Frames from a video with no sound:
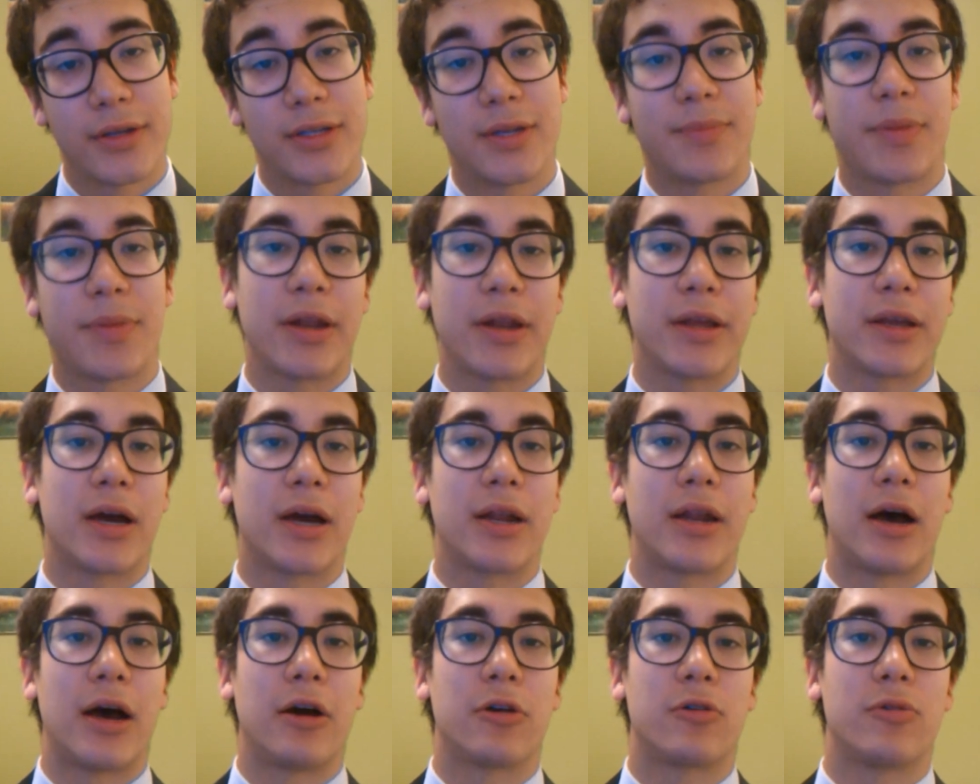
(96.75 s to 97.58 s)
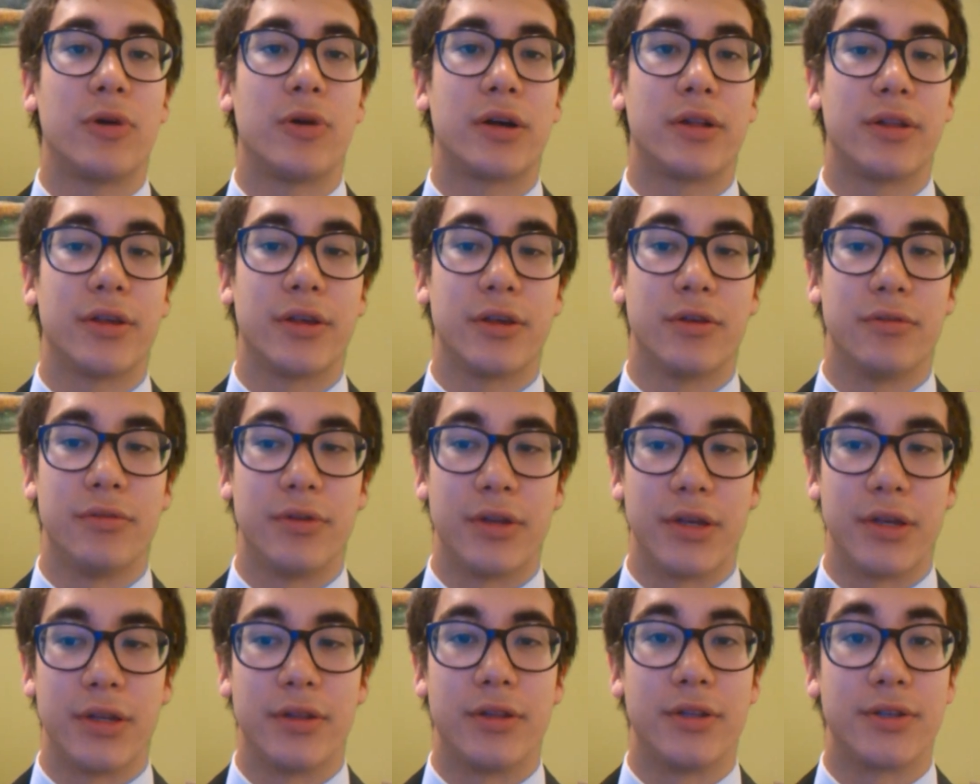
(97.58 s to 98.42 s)
depending on how quickly you
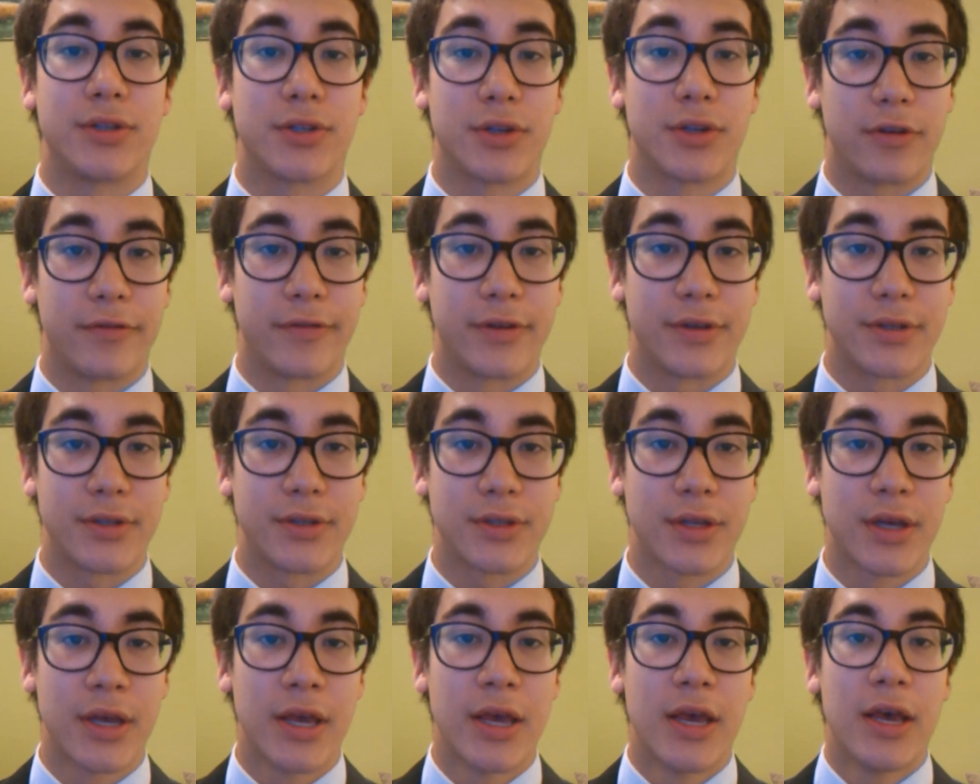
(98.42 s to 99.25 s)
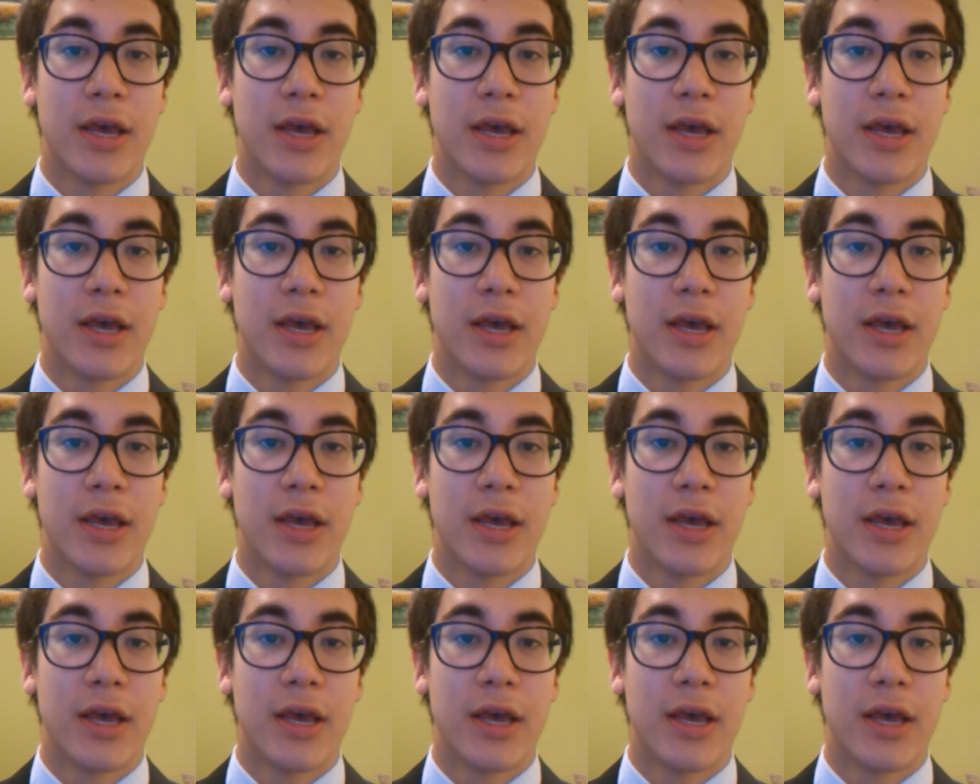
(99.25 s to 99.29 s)
need the service.